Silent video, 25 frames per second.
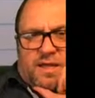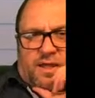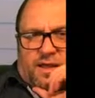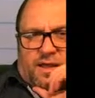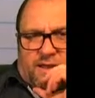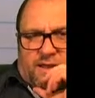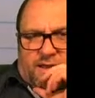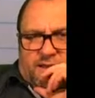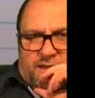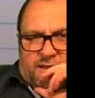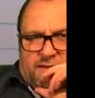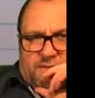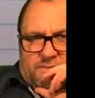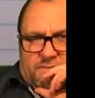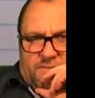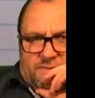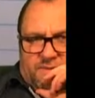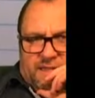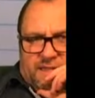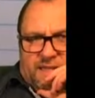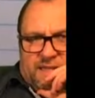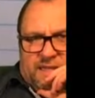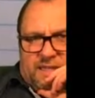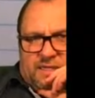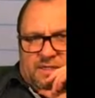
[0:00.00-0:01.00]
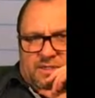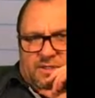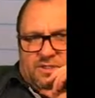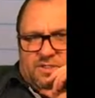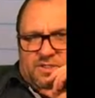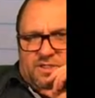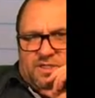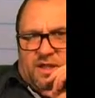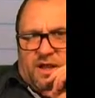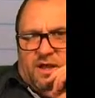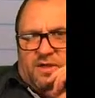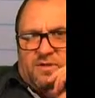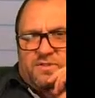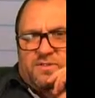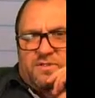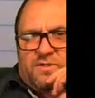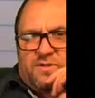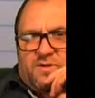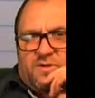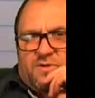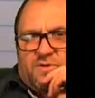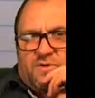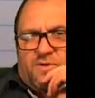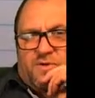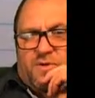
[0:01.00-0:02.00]
Then you should also
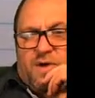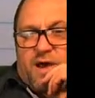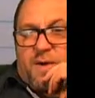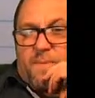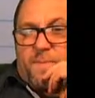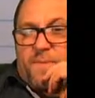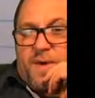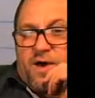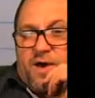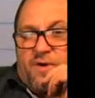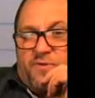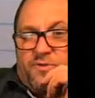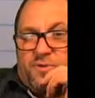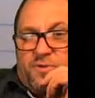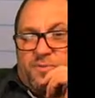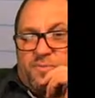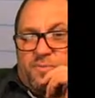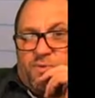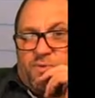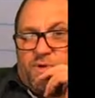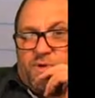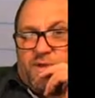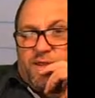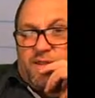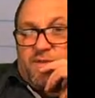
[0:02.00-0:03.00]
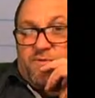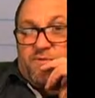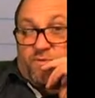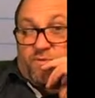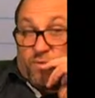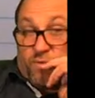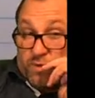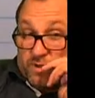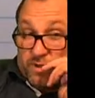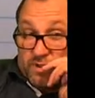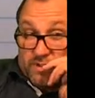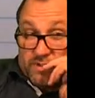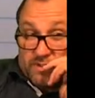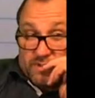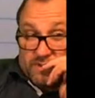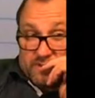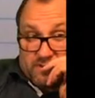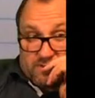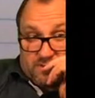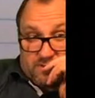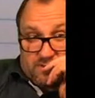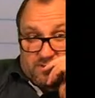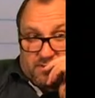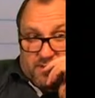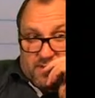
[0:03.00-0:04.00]
know about the buoyant
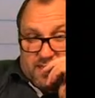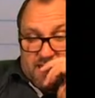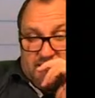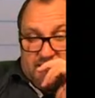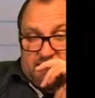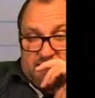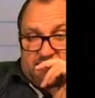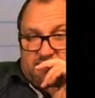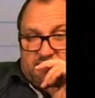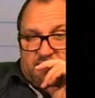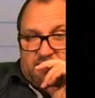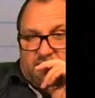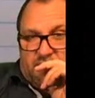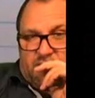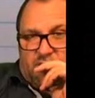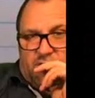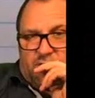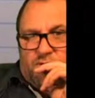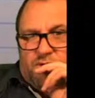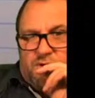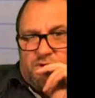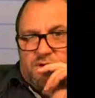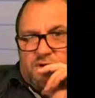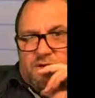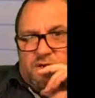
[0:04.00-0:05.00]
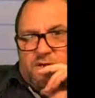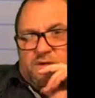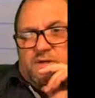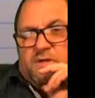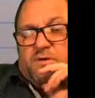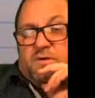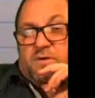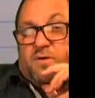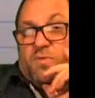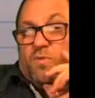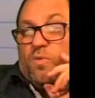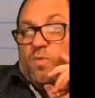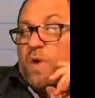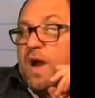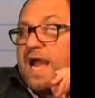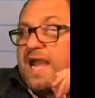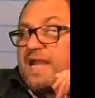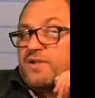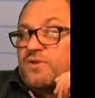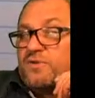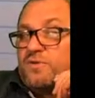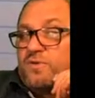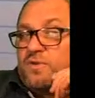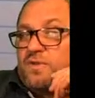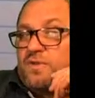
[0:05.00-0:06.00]
force. Okay, so
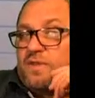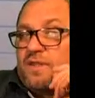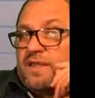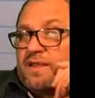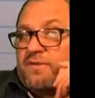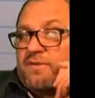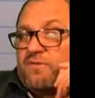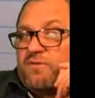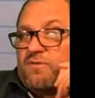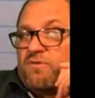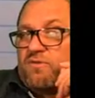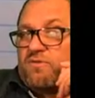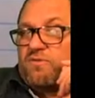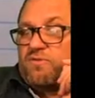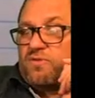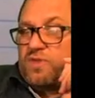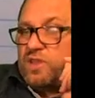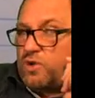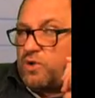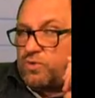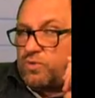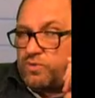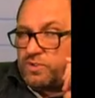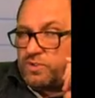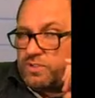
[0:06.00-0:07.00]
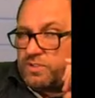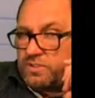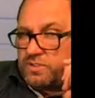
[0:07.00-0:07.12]
why do things float?